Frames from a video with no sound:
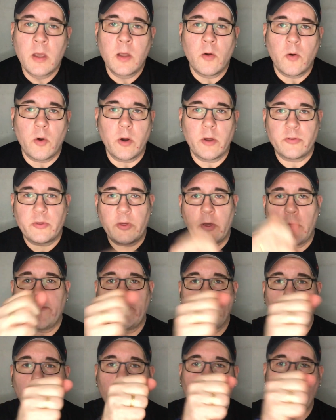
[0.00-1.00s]
Whereas
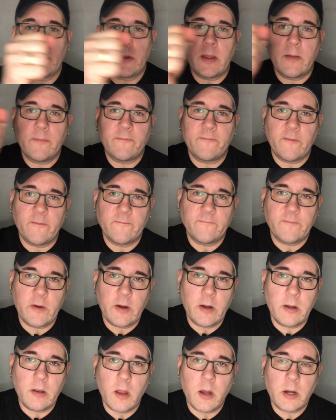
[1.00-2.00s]
if you open them for a
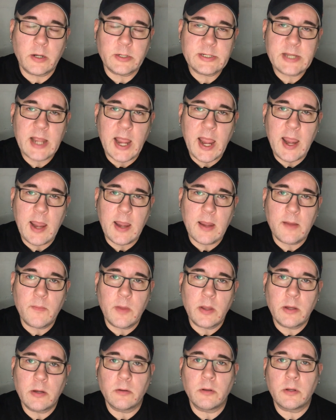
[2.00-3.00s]
very long time
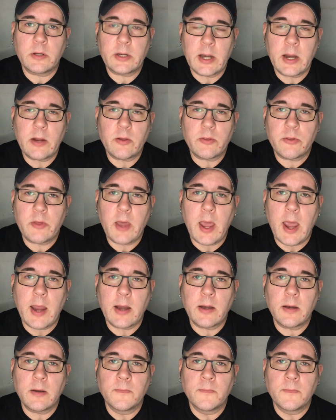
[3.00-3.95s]
and you're looking outside,